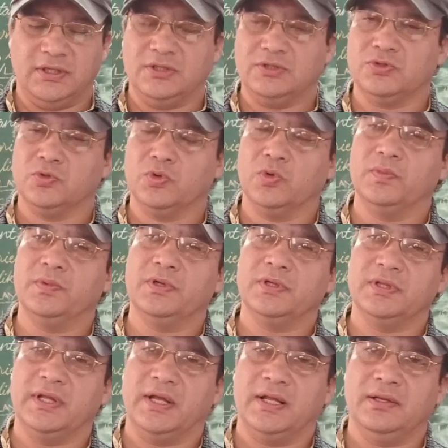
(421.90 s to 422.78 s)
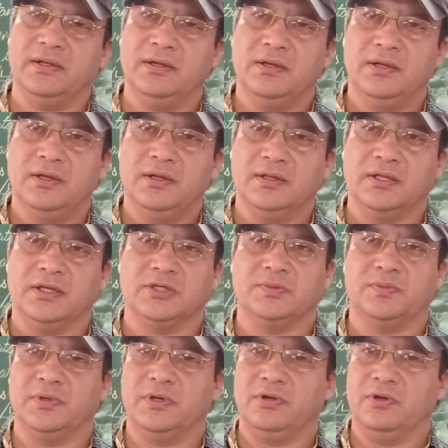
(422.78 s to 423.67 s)
is nobler than the
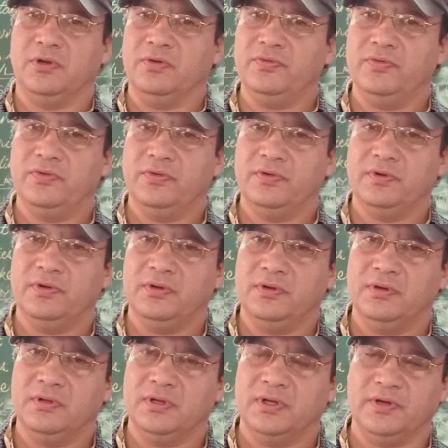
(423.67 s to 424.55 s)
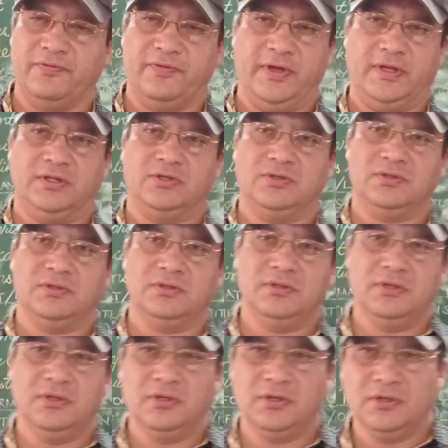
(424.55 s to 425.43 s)
spirit of revenge,
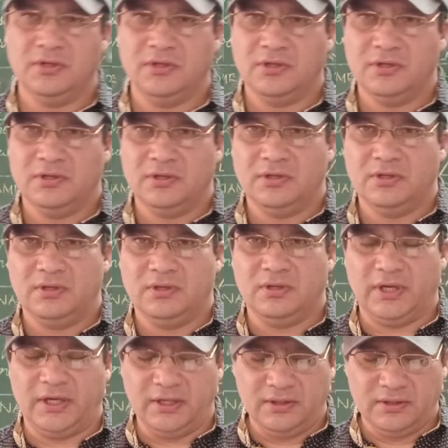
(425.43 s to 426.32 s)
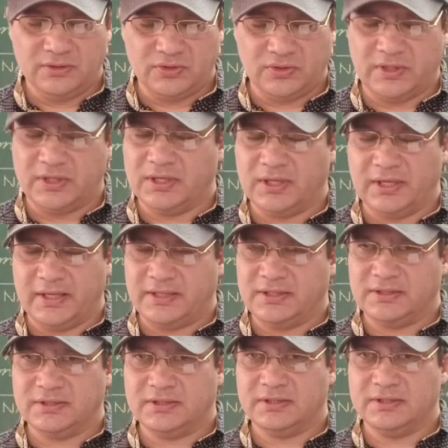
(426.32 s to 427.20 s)
right? So here
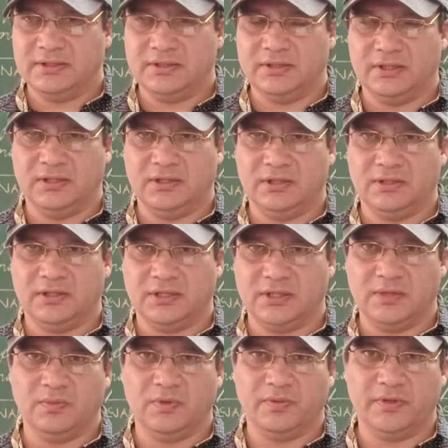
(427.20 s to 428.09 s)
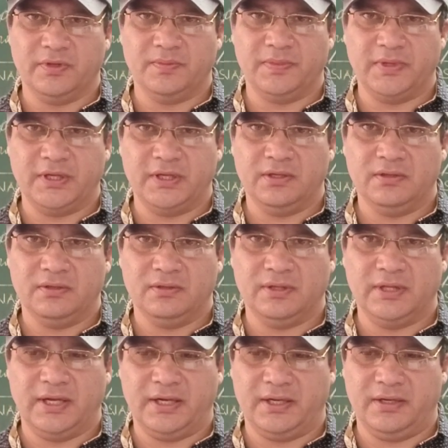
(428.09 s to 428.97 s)
lies the theme of the play,
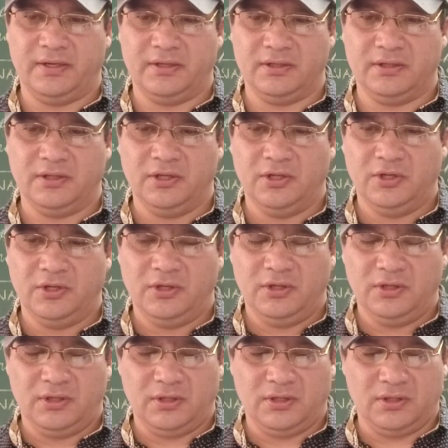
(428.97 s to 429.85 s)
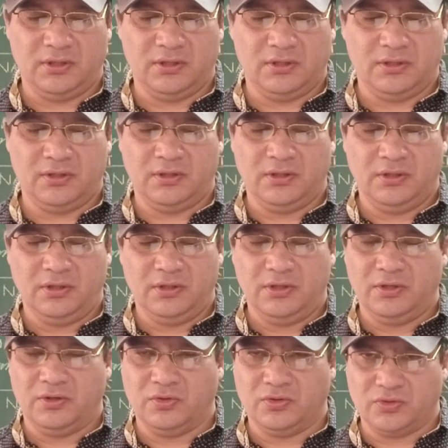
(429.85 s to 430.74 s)
that
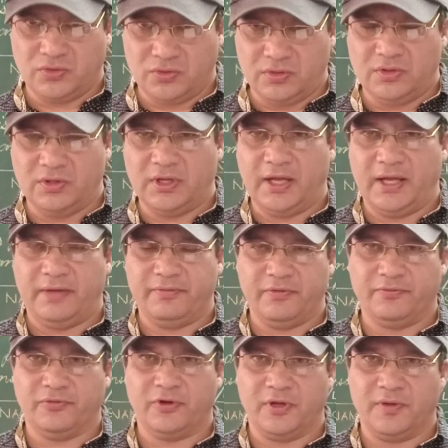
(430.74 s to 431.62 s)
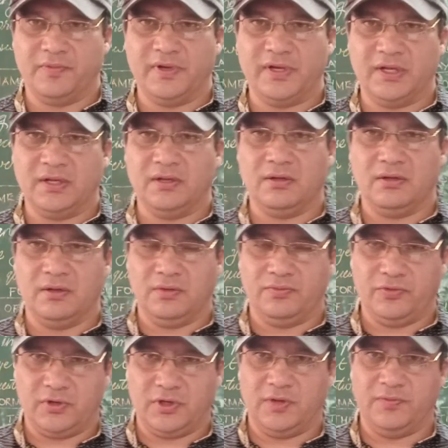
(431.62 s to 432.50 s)
you should have a
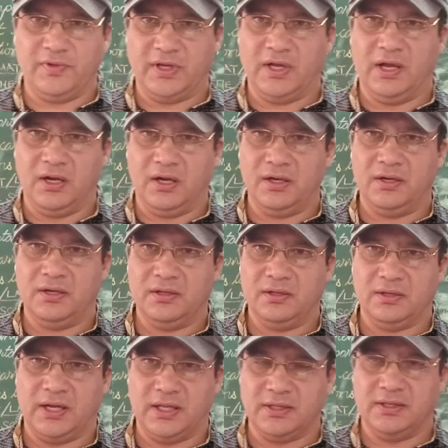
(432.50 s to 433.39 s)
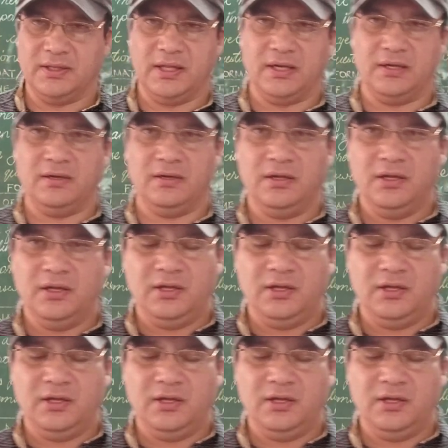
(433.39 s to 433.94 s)
forgiving heart rather than